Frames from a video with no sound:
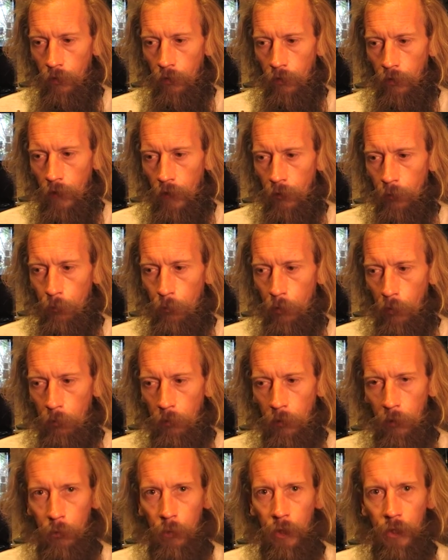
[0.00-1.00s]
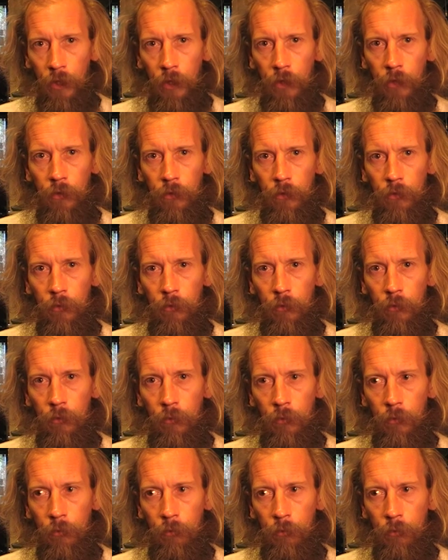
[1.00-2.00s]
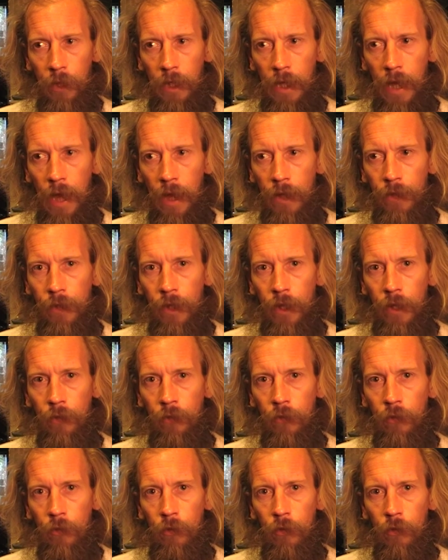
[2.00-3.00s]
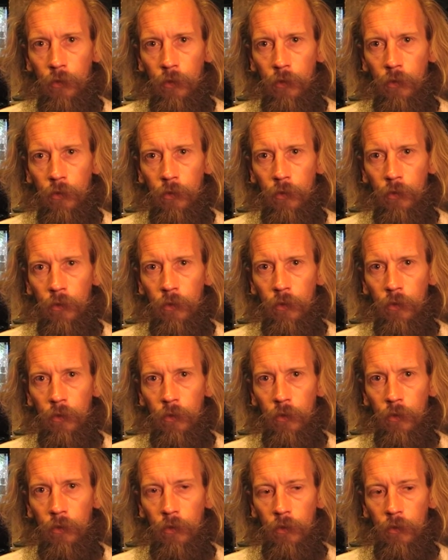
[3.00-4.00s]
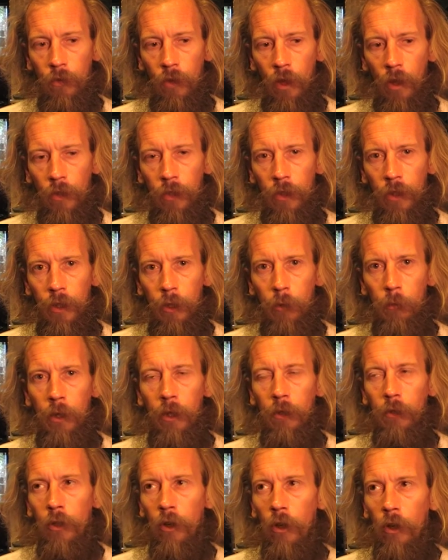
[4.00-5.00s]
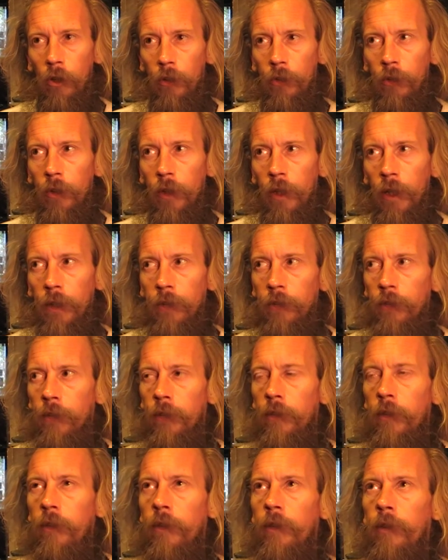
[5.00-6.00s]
that's probably when I began then to start thinking about God. And